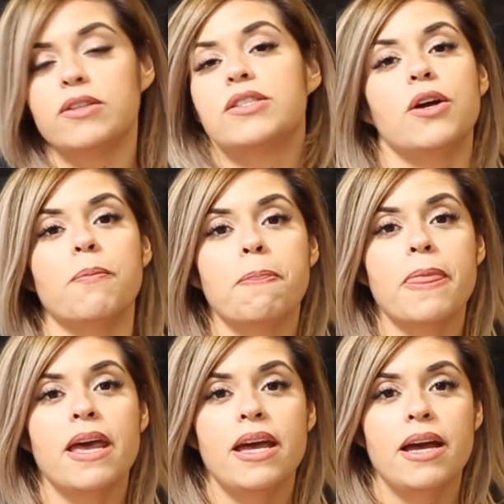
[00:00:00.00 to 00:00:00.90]
So
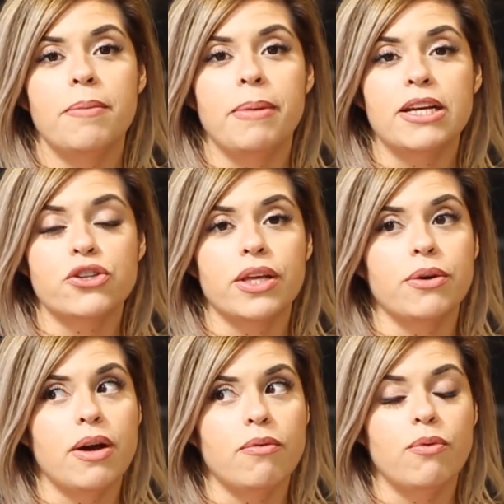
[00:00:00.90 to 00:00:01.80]
make sure that
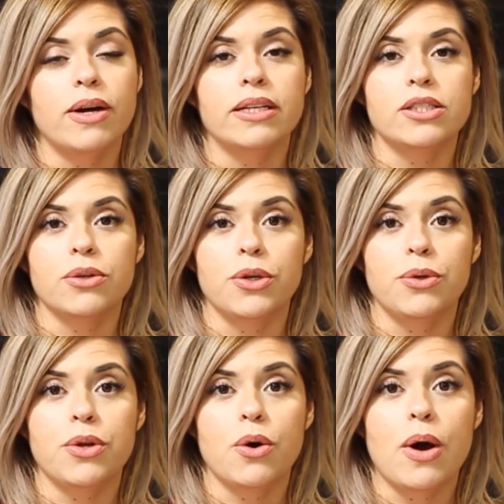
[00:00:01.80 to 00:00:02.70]
you have one so
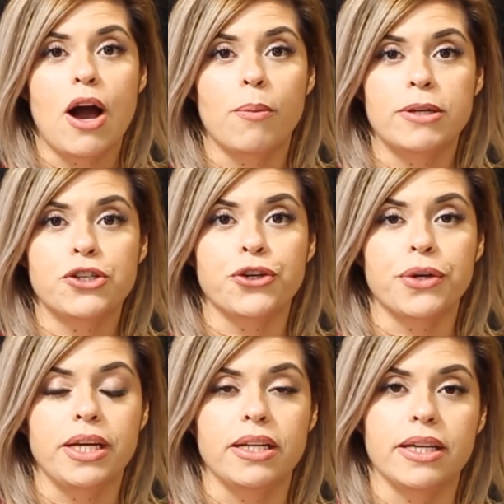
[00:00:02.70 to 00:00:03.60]
you know how much you're
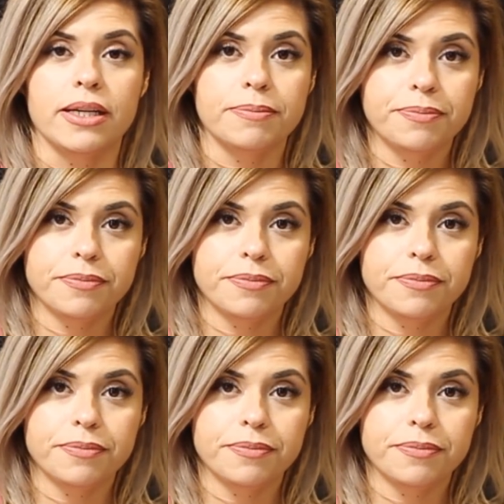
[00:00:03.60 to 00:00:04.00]
eating.